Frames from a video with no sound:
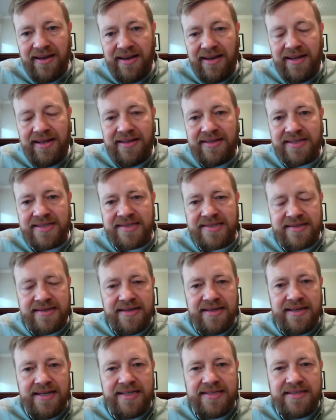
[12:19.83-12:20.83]
He's
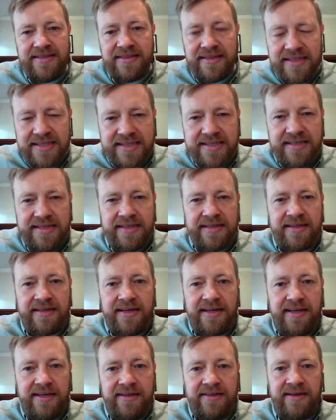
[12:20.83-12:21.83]
listening and
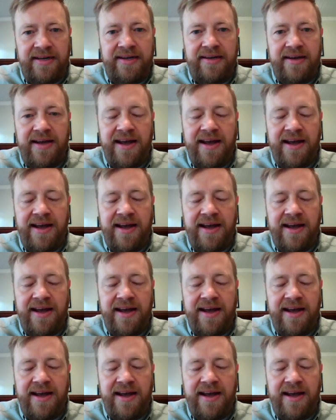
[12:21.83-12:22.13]
hearing